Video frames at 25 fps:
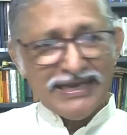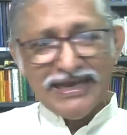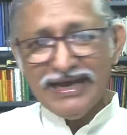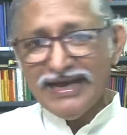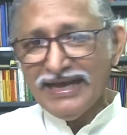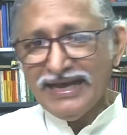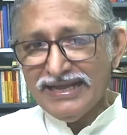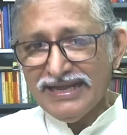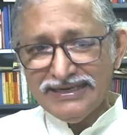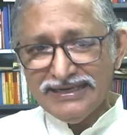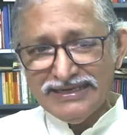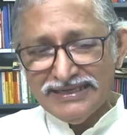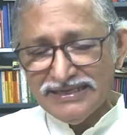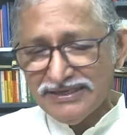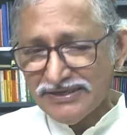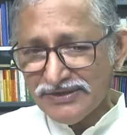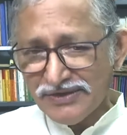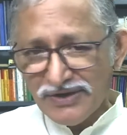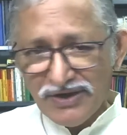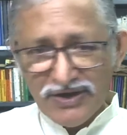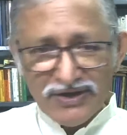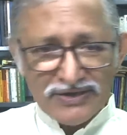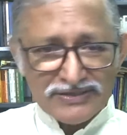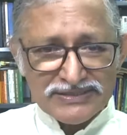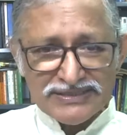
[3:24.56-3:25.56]
and in
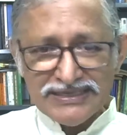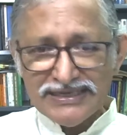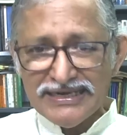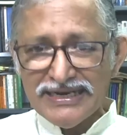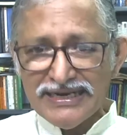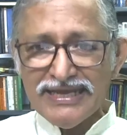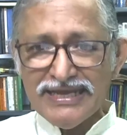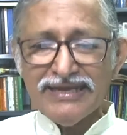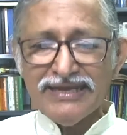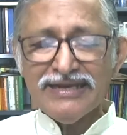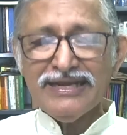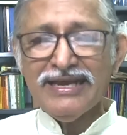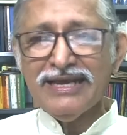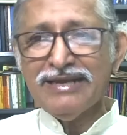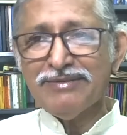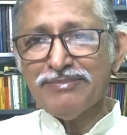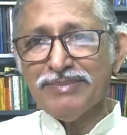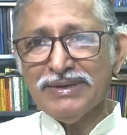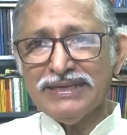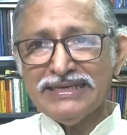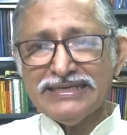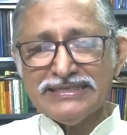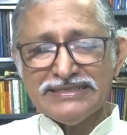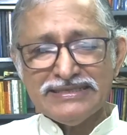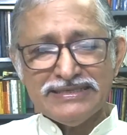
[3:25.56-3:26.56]
rocks, in and high
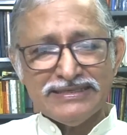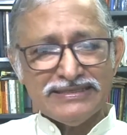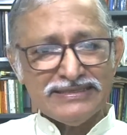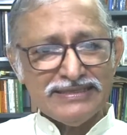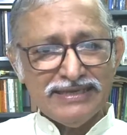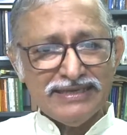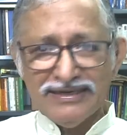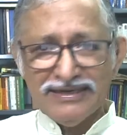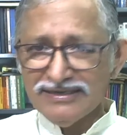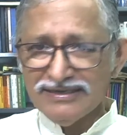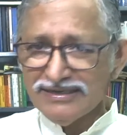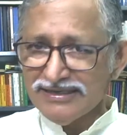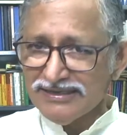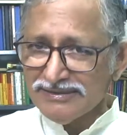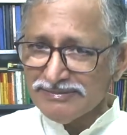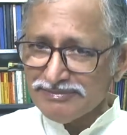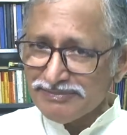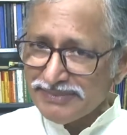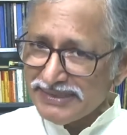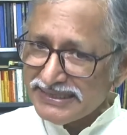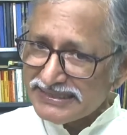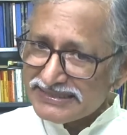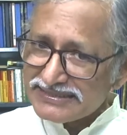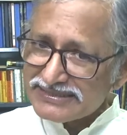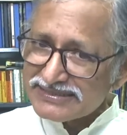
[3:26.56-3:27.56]
places, and in
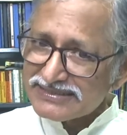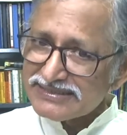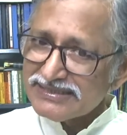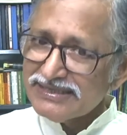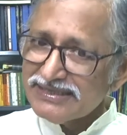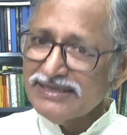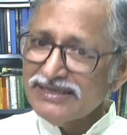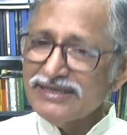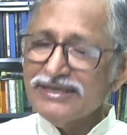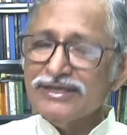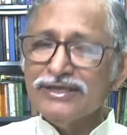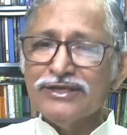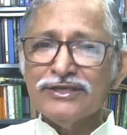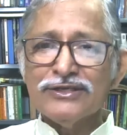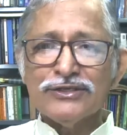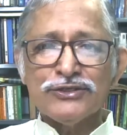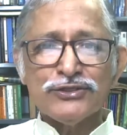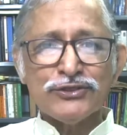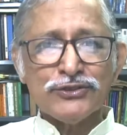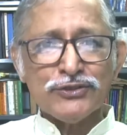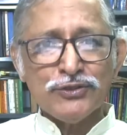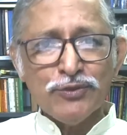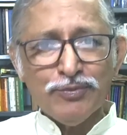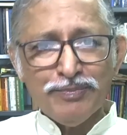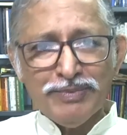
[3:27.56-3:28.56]
pits,
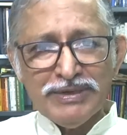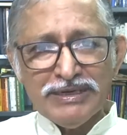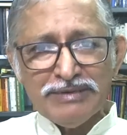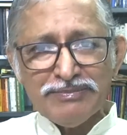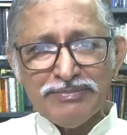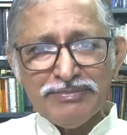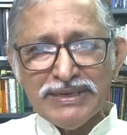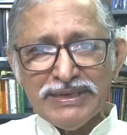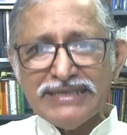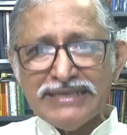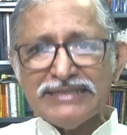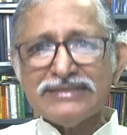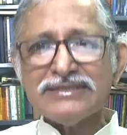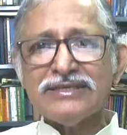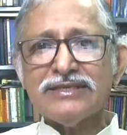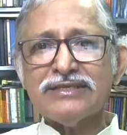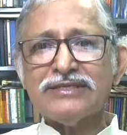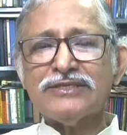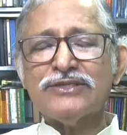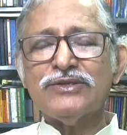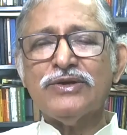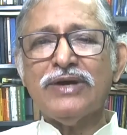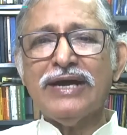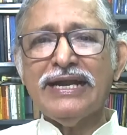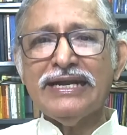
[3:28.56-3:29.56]
stupid
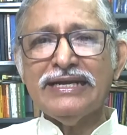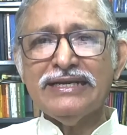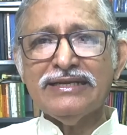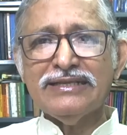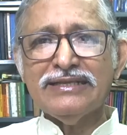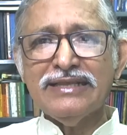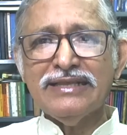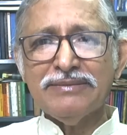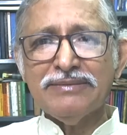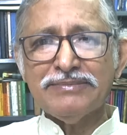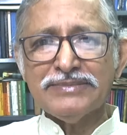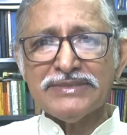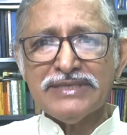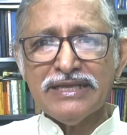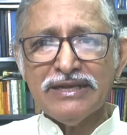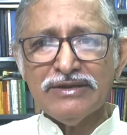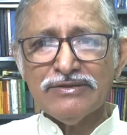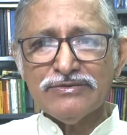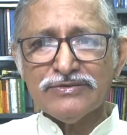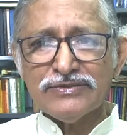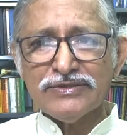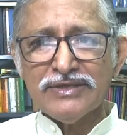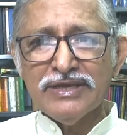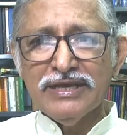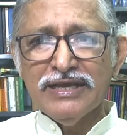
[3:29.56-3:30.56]
places to hide
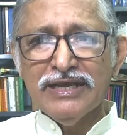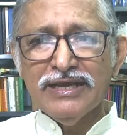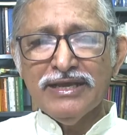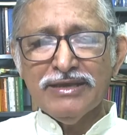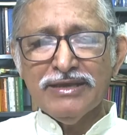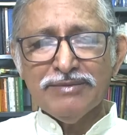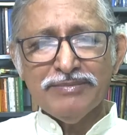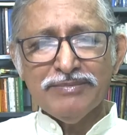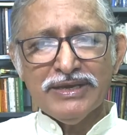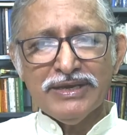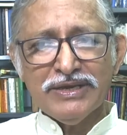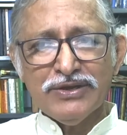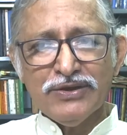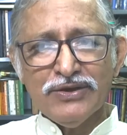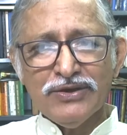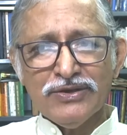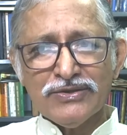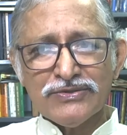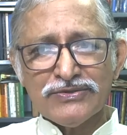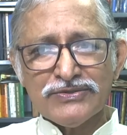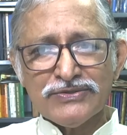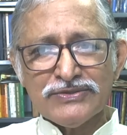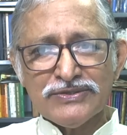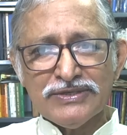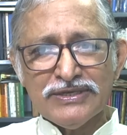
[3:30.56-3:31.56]
themselves
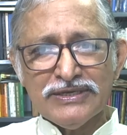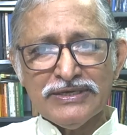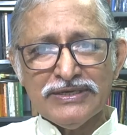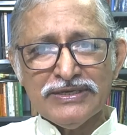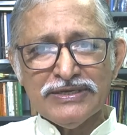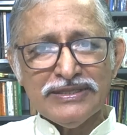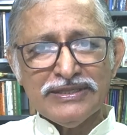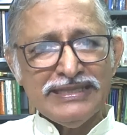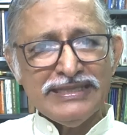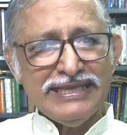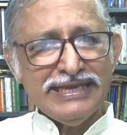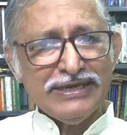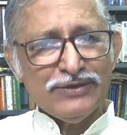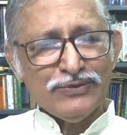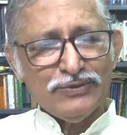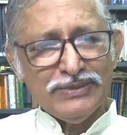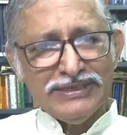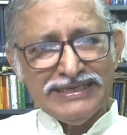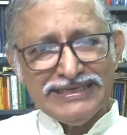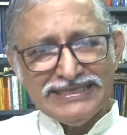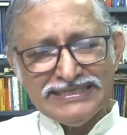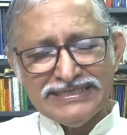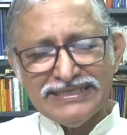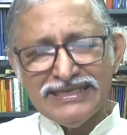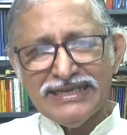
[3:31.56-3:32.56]
because uh, they
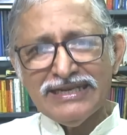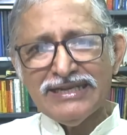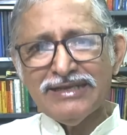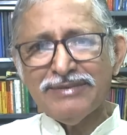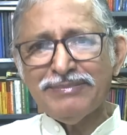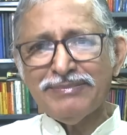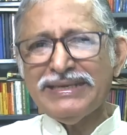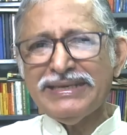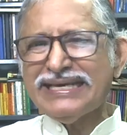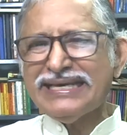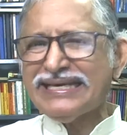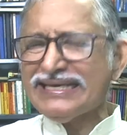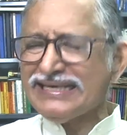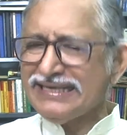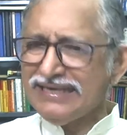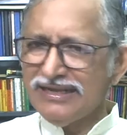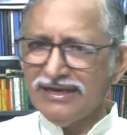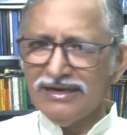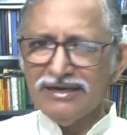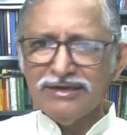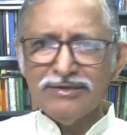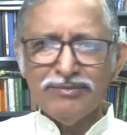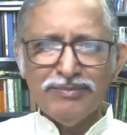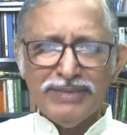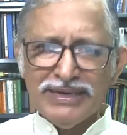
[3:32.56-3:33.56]
could easily be
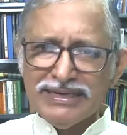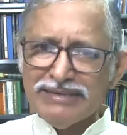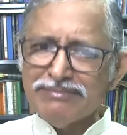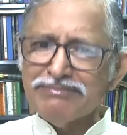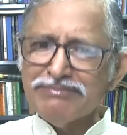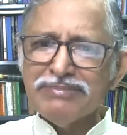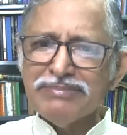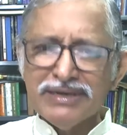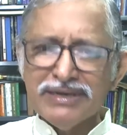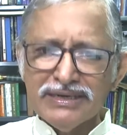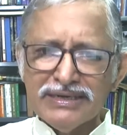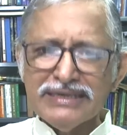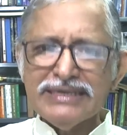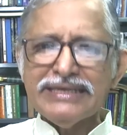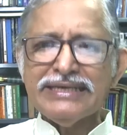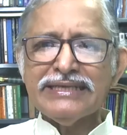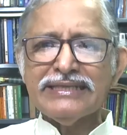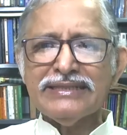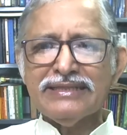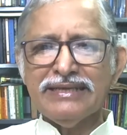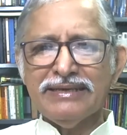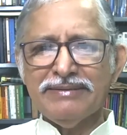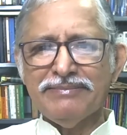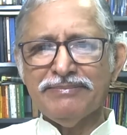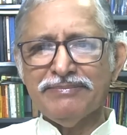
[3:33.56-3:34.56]
killed by
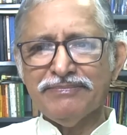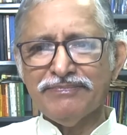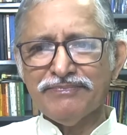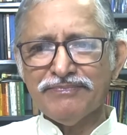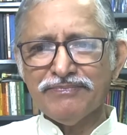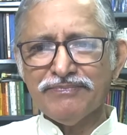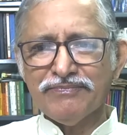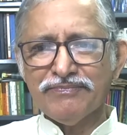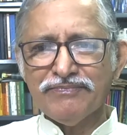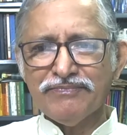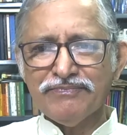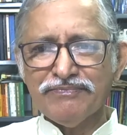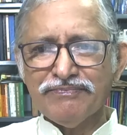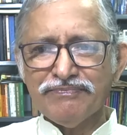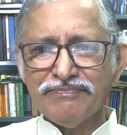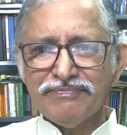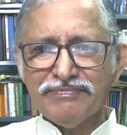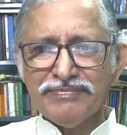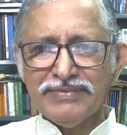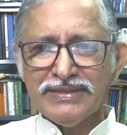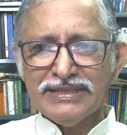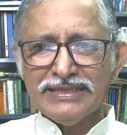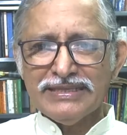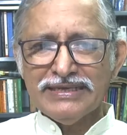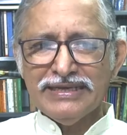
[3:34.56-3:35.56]
burning them.
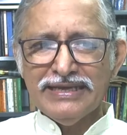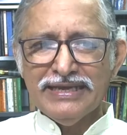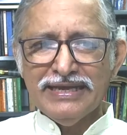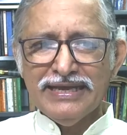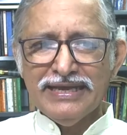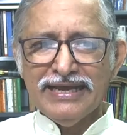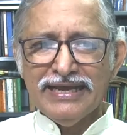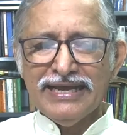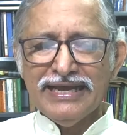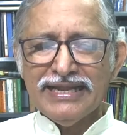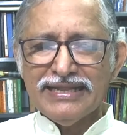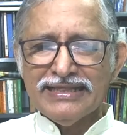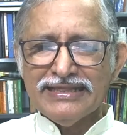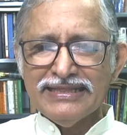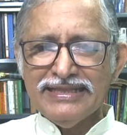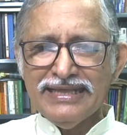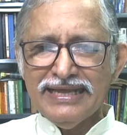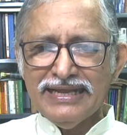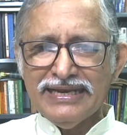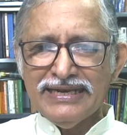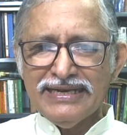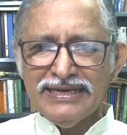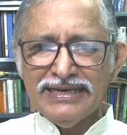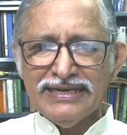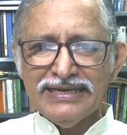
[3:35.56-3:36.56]
And
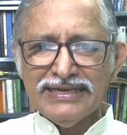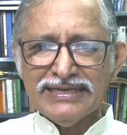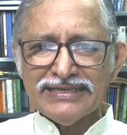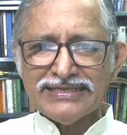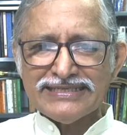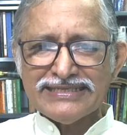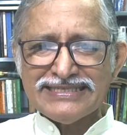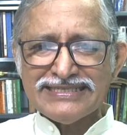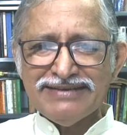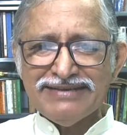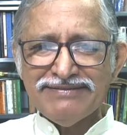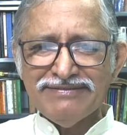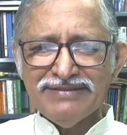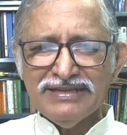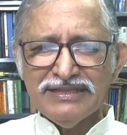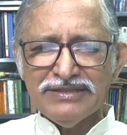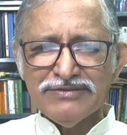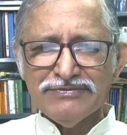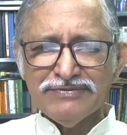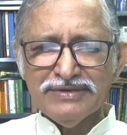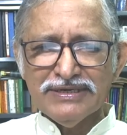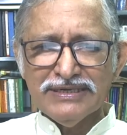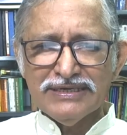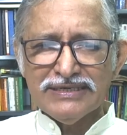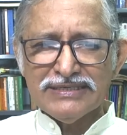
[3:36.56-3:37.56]
then,
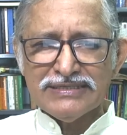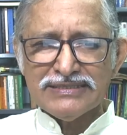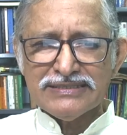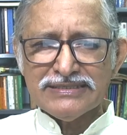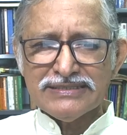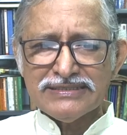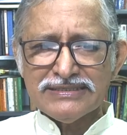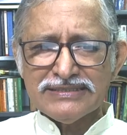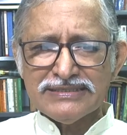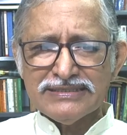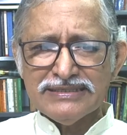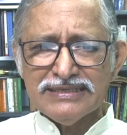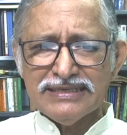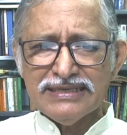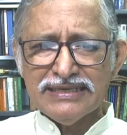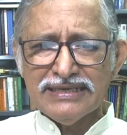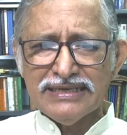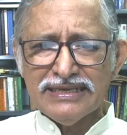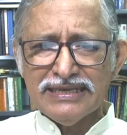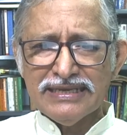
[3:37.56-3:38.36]
seventh verse,